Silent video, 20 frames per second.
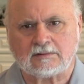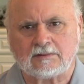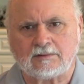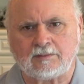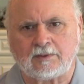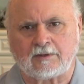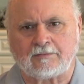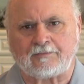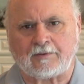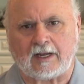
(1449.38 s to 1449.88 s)
You
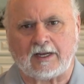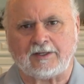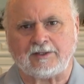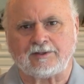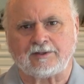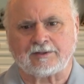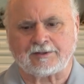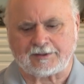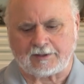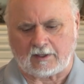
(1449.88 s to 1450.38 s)
better find
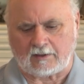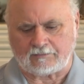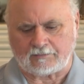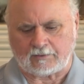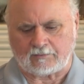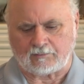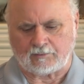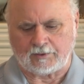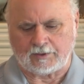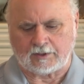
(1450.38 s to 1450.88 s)
yourself a
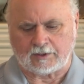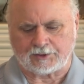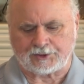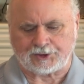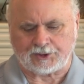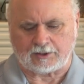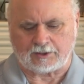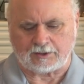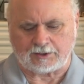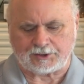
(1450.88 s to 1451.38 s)
real
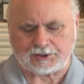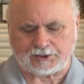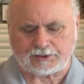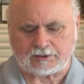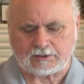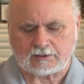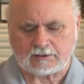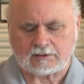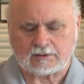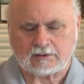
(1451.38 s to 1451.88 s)
church,